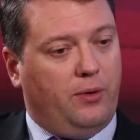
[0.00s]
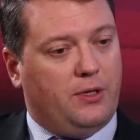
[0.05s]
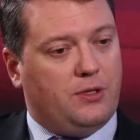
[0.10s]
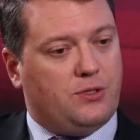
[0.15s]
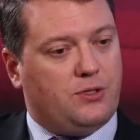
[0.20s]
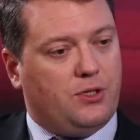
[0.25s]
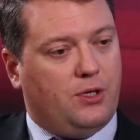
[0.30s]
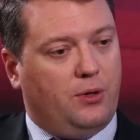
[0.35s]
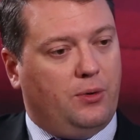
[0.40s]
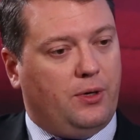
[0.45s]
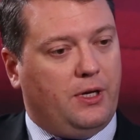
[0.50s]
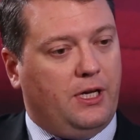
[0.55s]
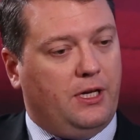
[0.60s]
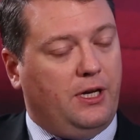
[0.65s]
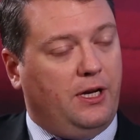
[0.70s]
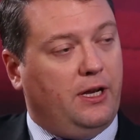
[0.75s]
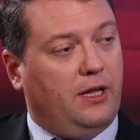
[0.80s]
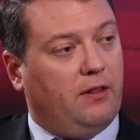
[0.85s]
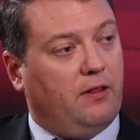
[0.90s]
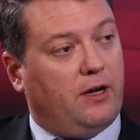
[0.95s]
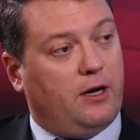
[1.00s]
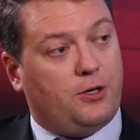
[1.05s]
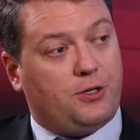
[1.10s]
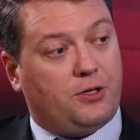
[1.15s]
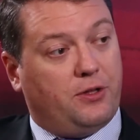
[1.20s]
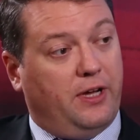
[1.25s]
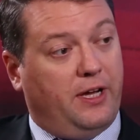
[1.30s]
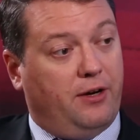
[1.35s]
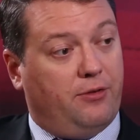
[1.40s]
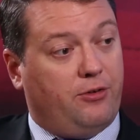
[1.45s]
And so getting a
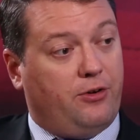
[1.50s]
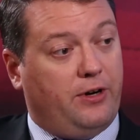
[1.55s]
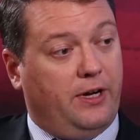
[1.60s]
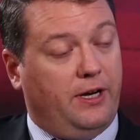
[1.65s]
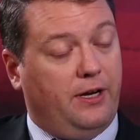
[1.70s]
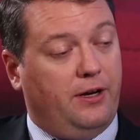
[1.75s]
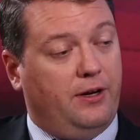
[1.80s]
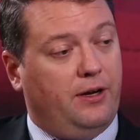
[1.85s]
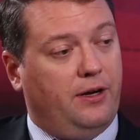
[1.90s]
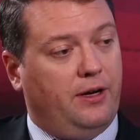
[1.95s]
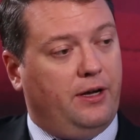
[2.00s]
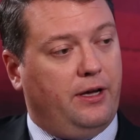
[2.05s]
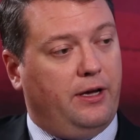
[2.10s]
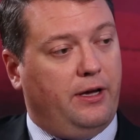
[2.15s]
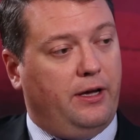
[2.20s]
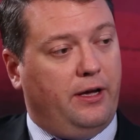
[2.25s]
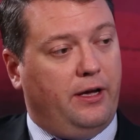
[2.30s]
larger line of credit